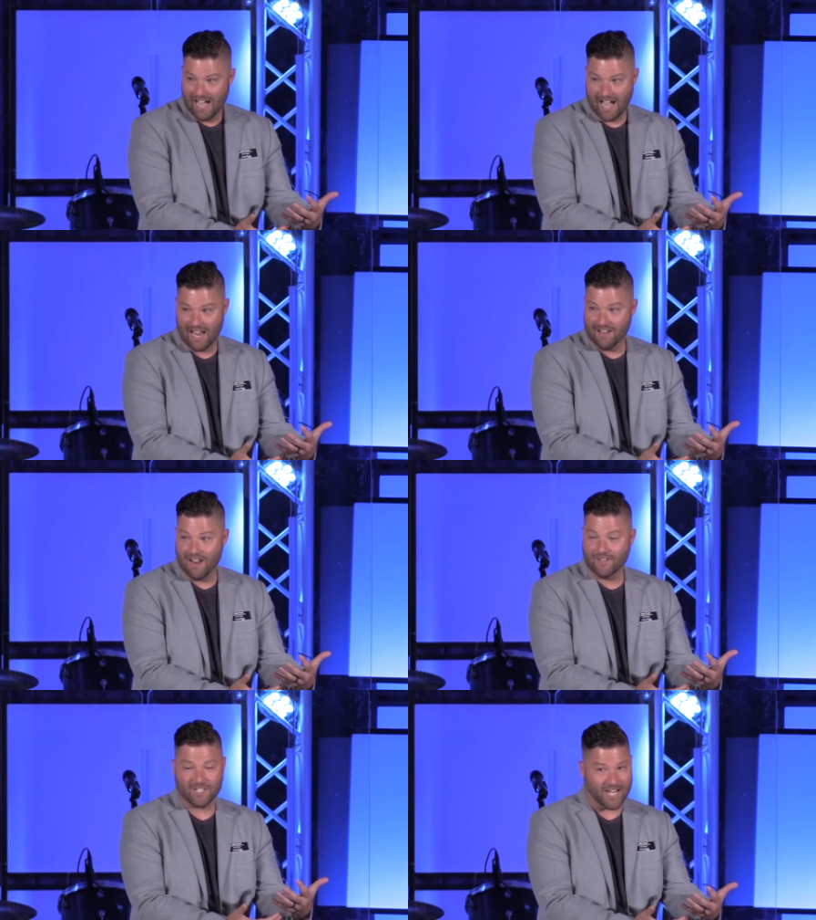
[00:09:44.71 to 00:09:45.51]
I'd
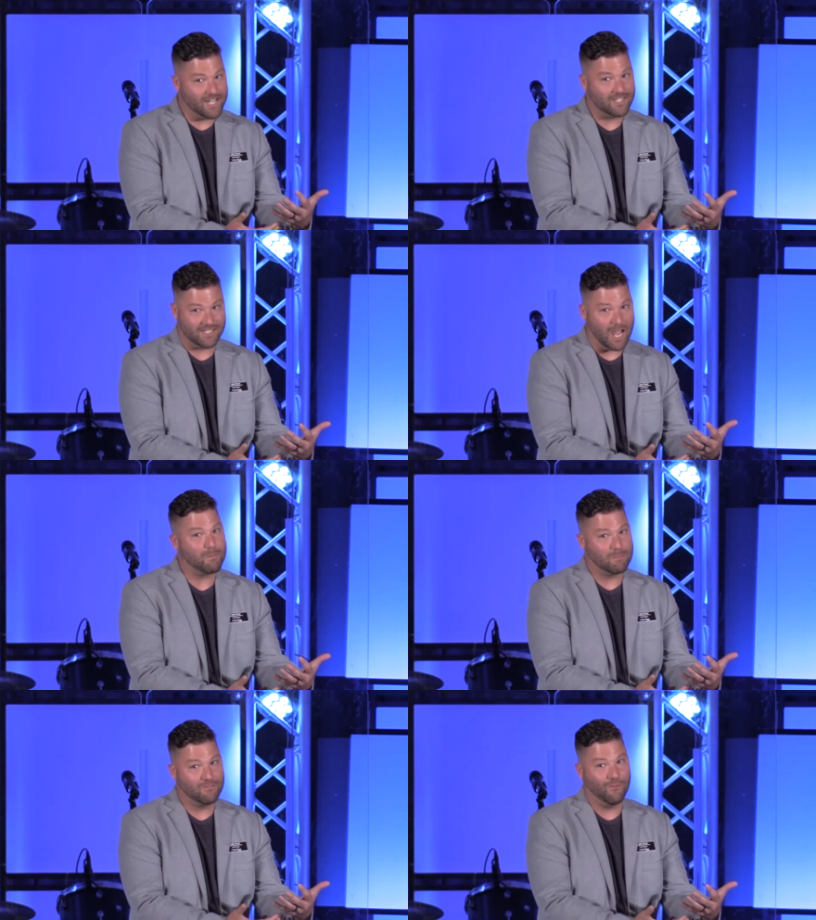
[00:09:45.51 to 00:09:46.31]
never changed a
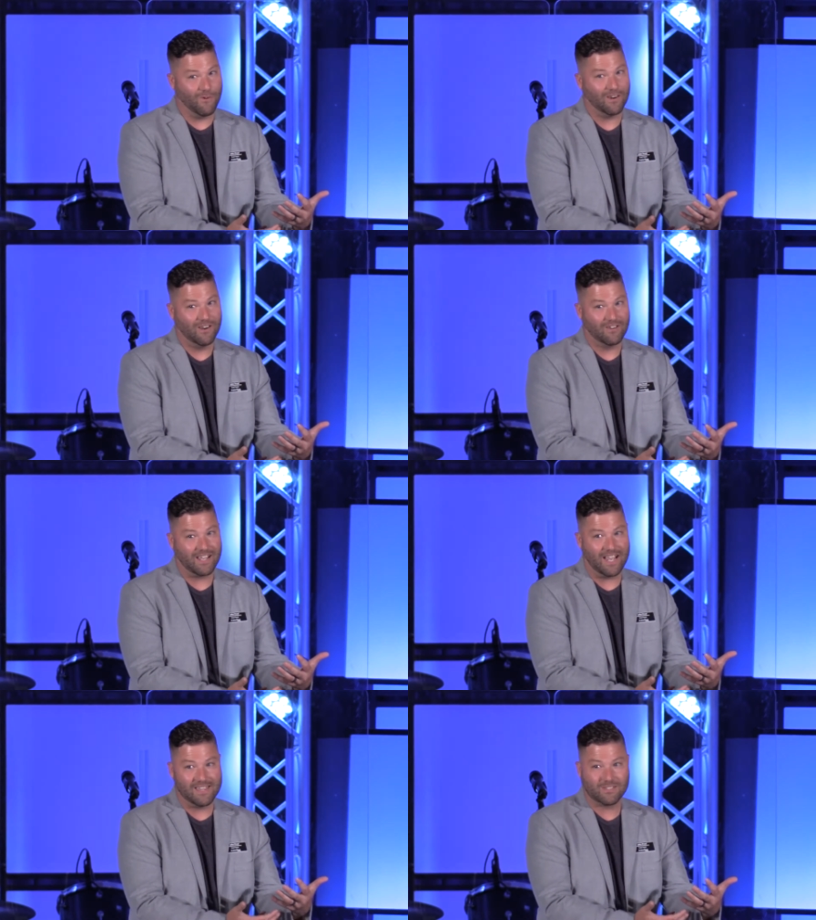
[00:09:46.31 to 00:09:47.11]
diaper before,
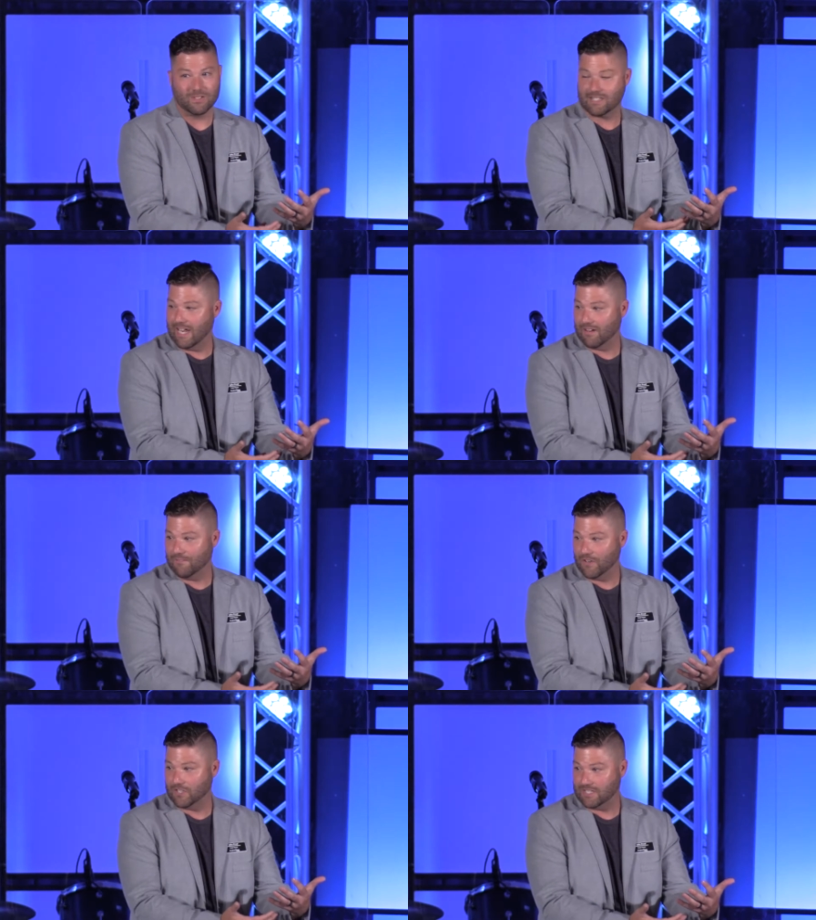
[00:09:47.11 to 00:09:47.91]
okay? This was like a
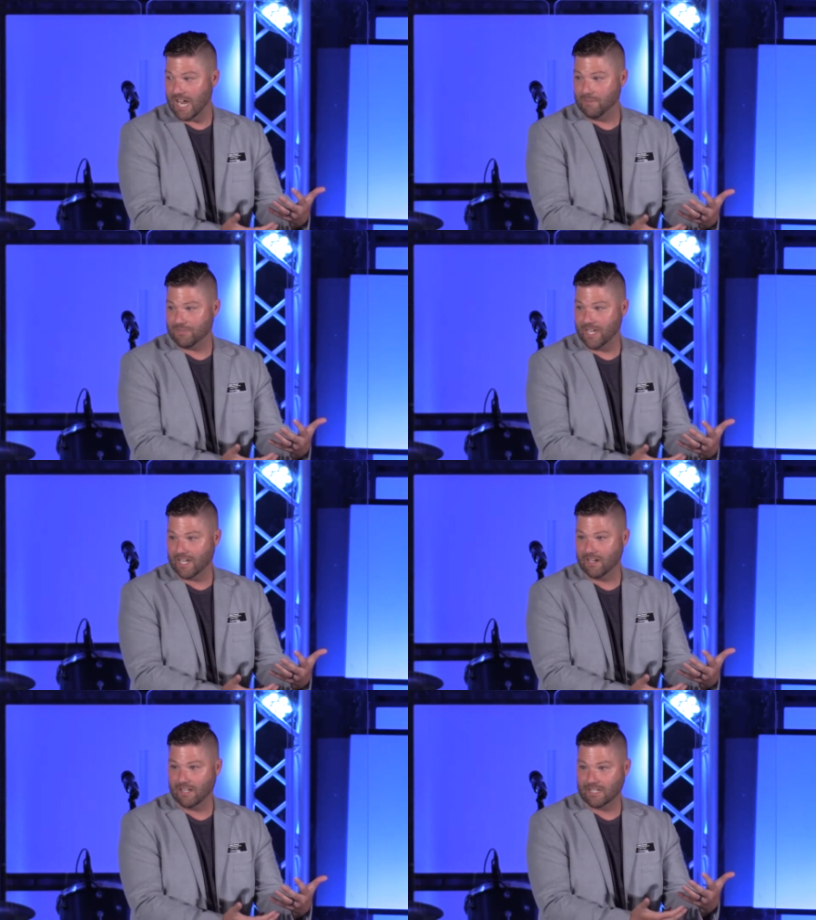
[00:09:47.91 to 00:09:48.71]
first-time thing
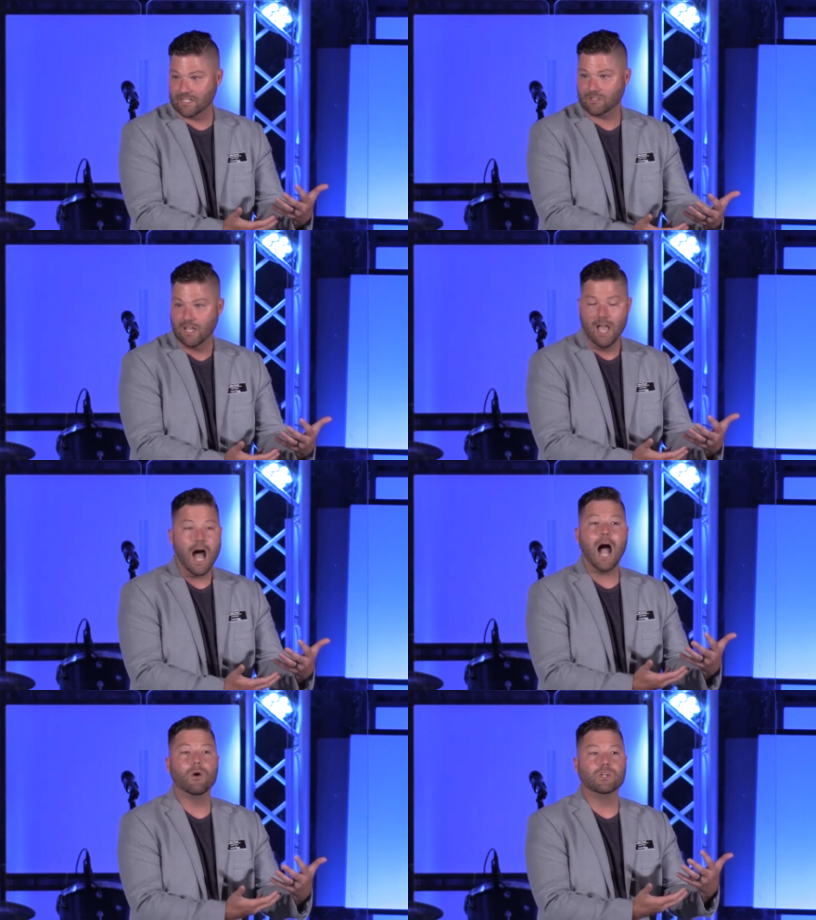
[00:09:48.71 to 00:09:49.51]
here. Like, this,
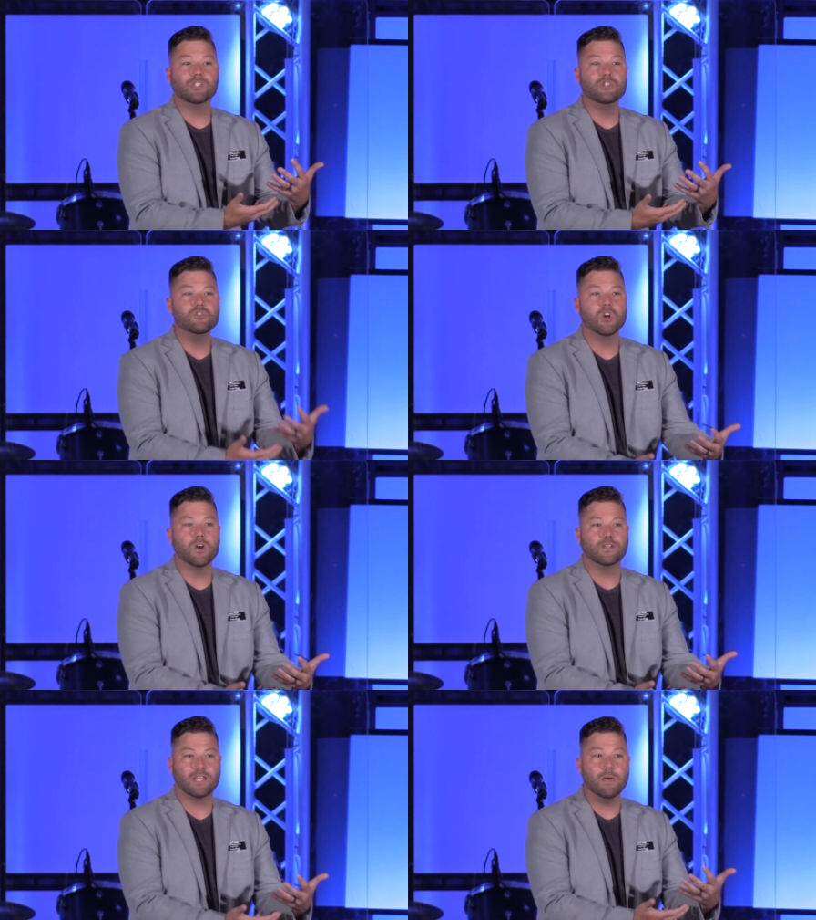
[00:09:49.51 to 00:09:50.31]
I was
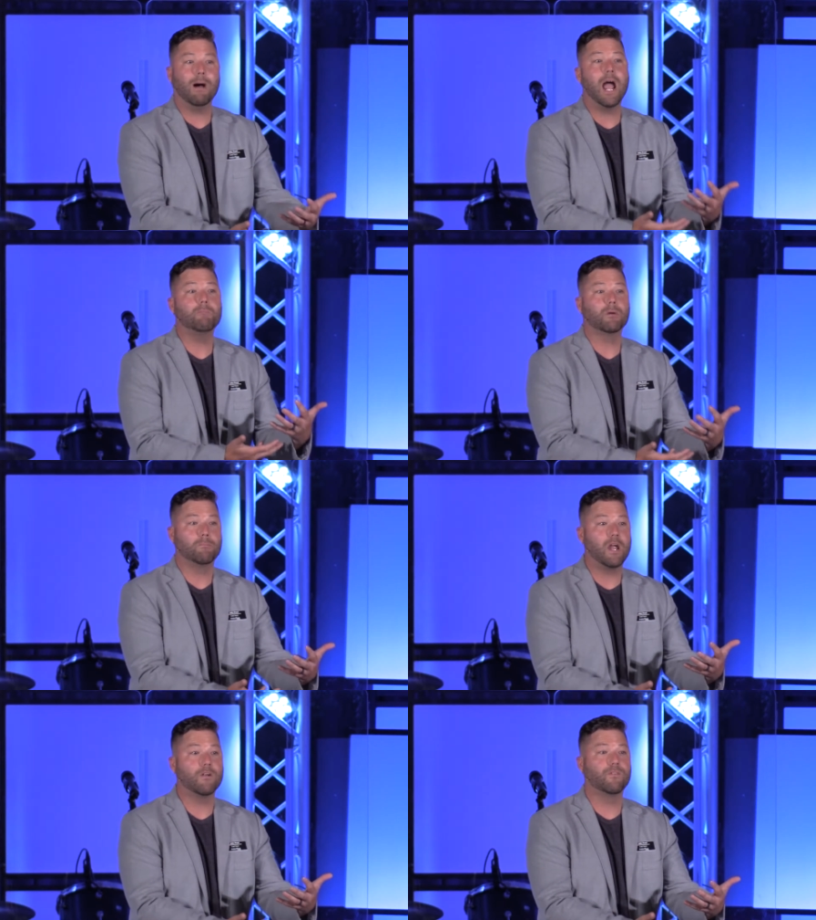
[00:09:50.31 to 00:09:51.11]
nervous. Am I
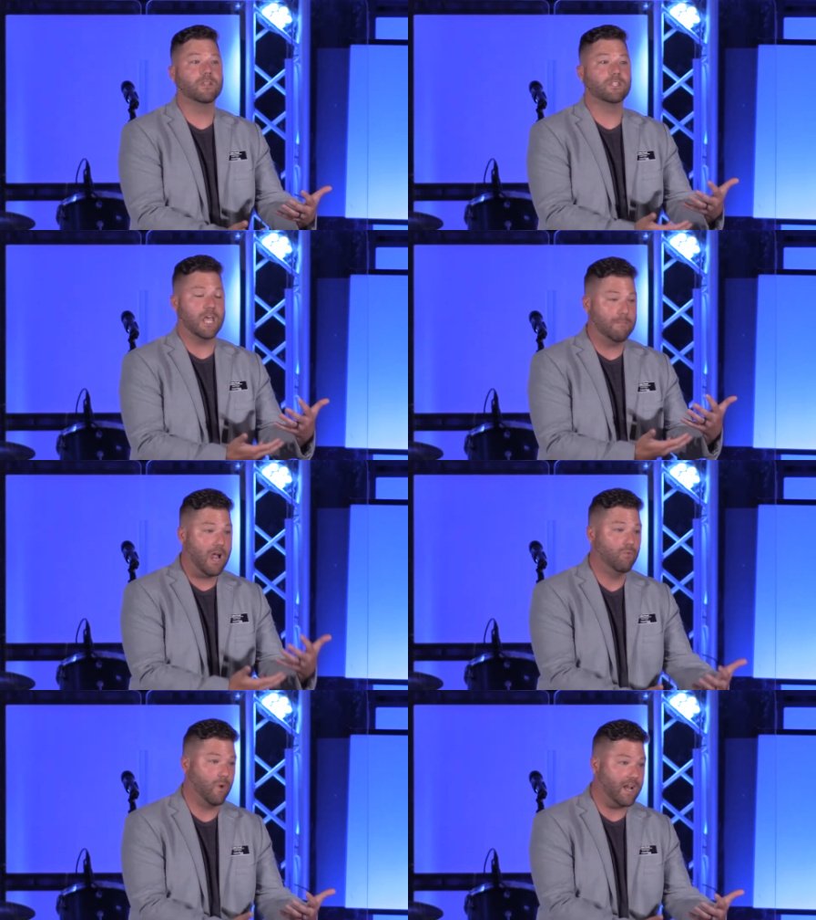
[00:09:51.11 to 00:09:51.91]
prepared for this? Am
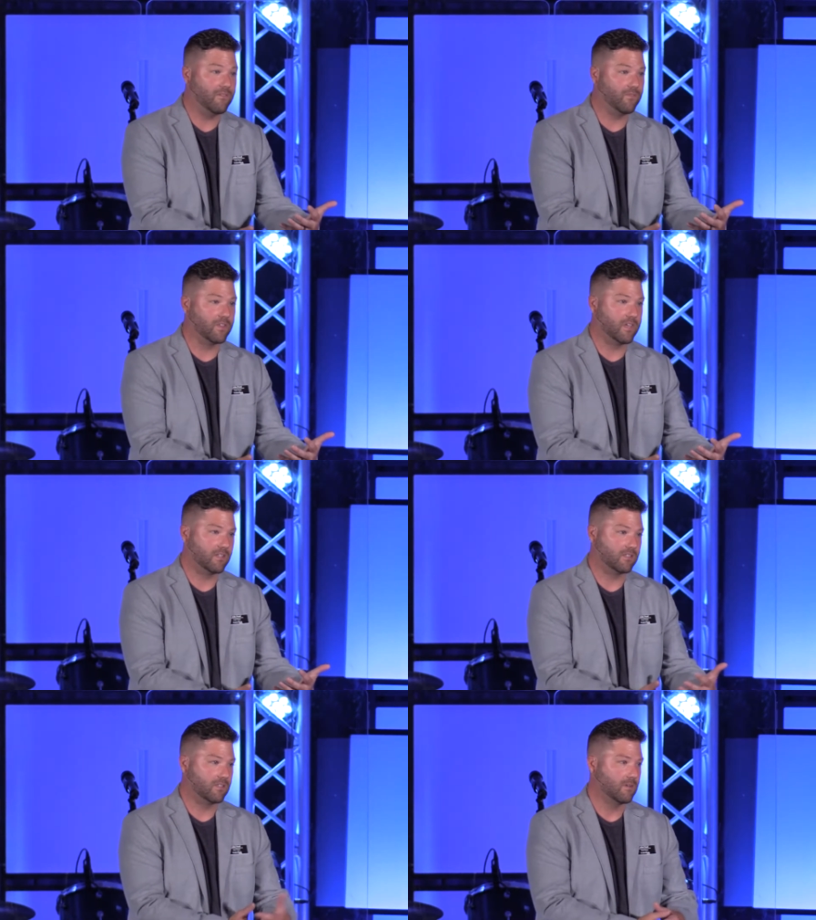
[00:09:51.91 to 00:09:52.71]
I ready for this?